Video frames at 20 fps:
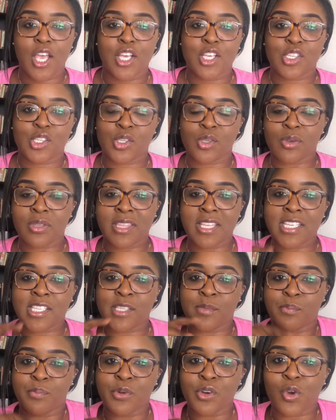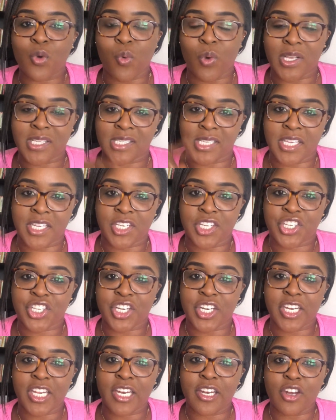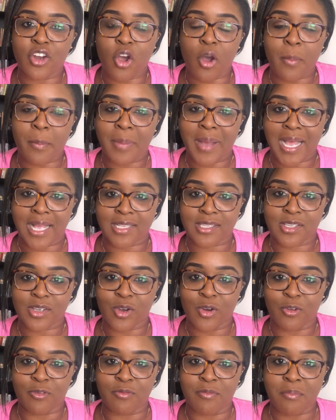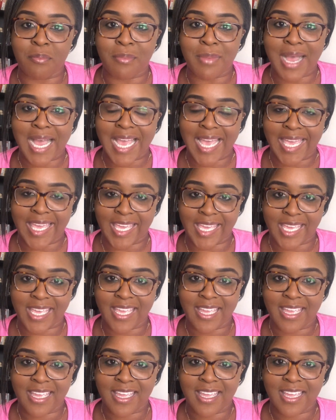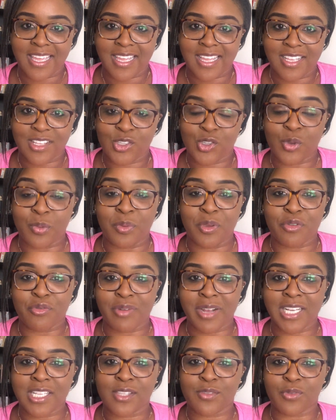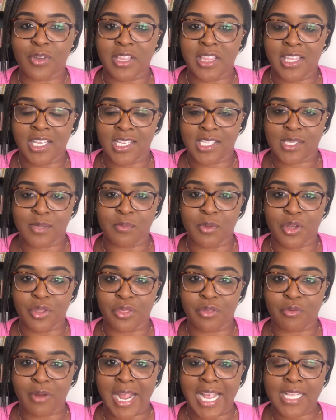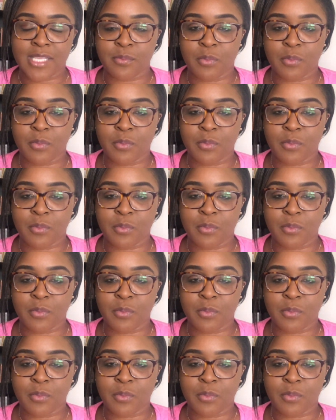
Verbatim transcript: So this book was initially not part of my to be read for this month, right?